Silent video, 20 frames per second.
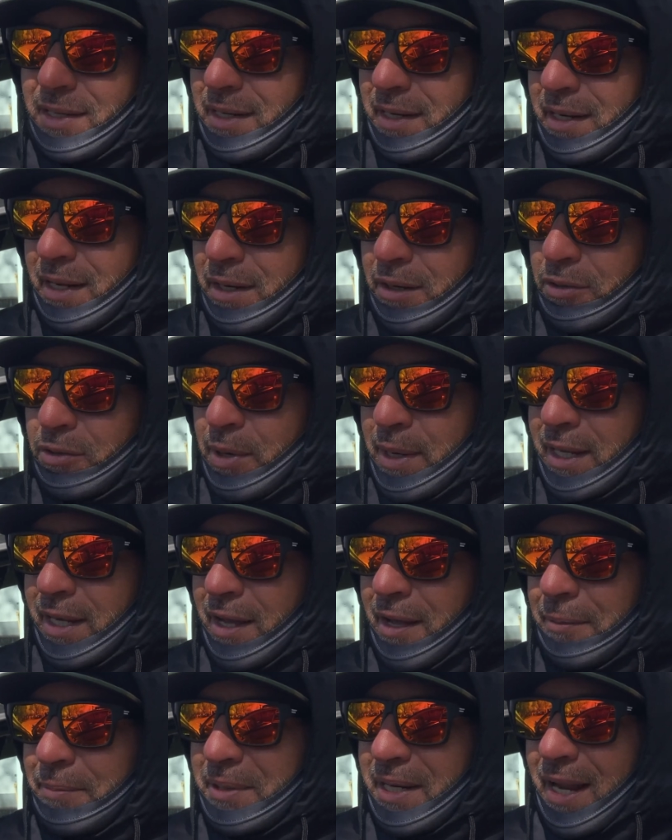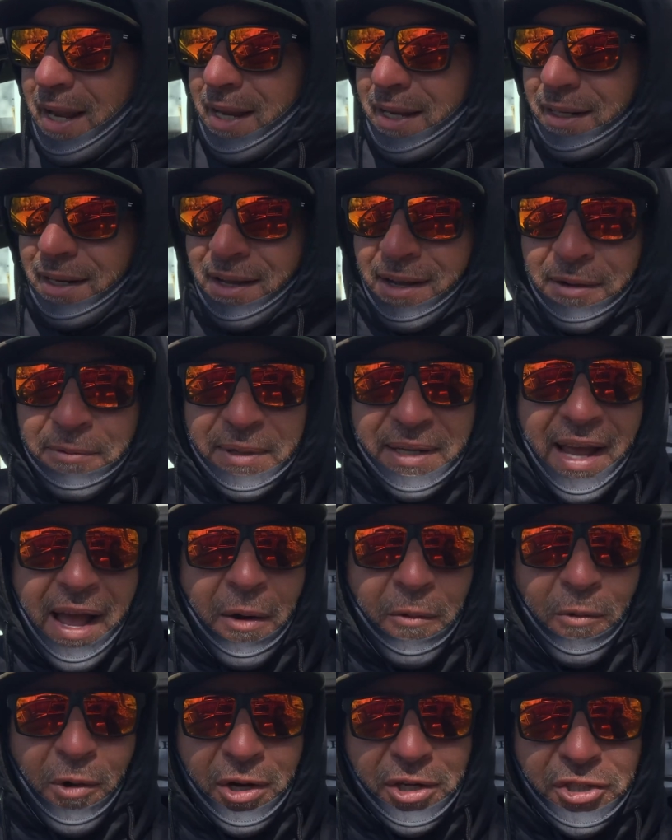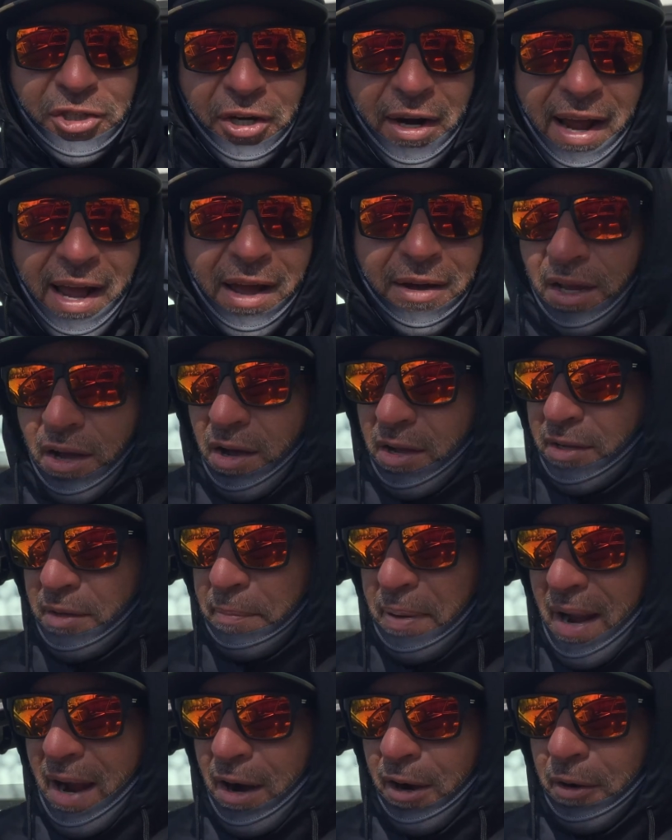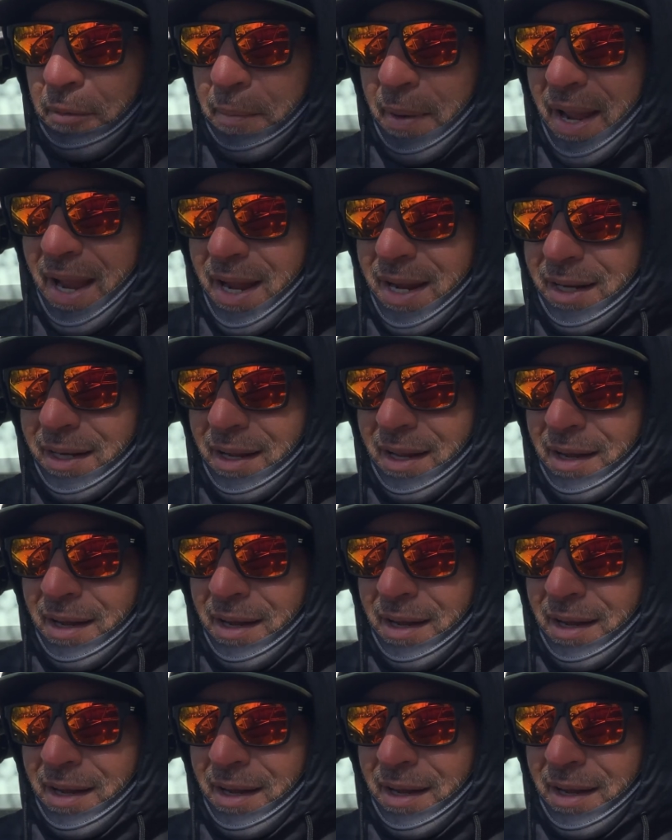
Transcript: Little quick update, uh, we got one trout on the power bait.